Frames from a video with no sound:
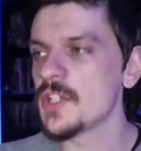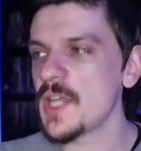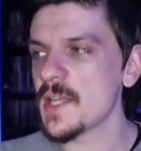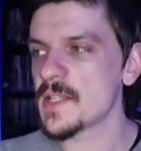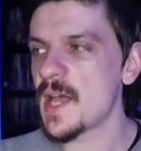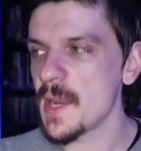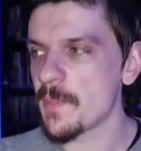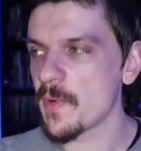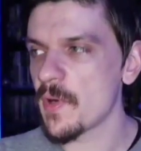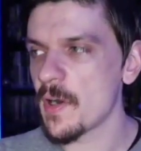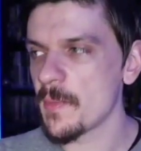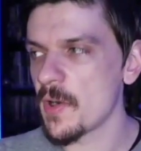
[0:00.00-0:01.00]
She has
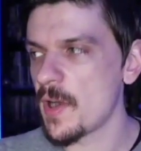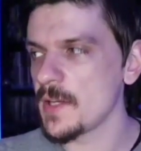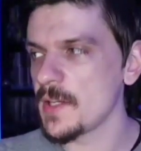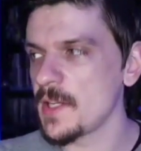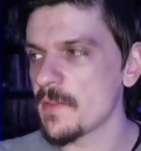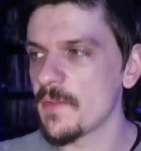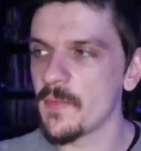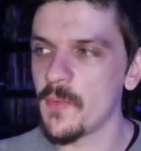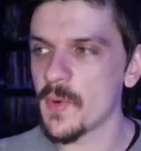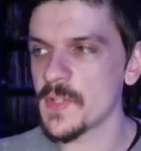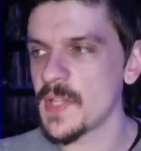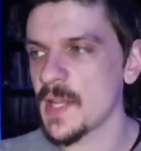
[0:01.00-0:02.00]
hyper armor on here for
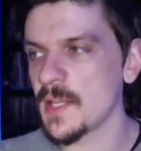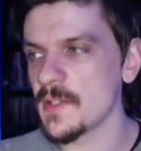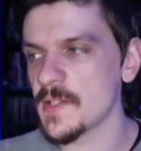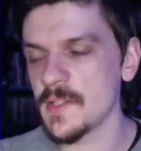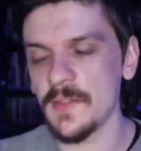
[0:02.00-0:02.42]
4 seconds,